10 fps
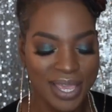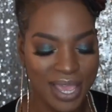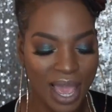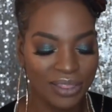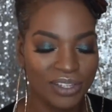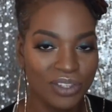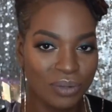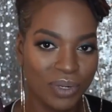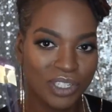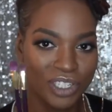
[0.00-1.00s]
yeah, these are the
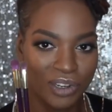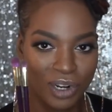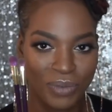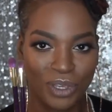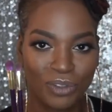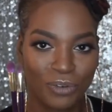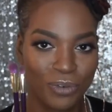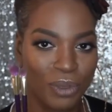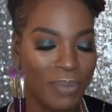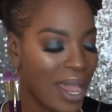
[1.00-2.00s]
brushes I'm going to be using
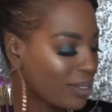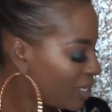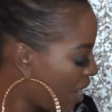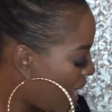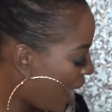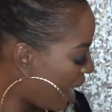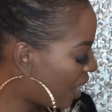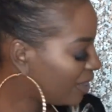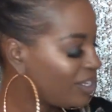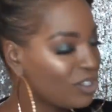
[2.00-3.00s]
for the mattes,
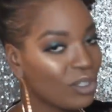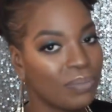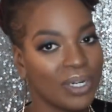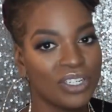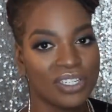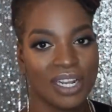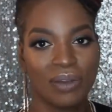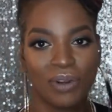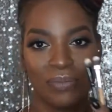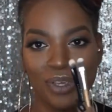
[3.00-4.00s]
and these are the brushes that I'm
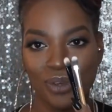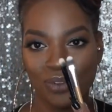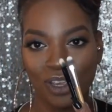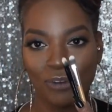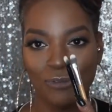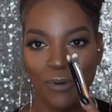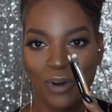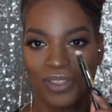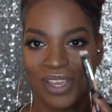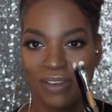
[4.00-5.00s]
going to be using for the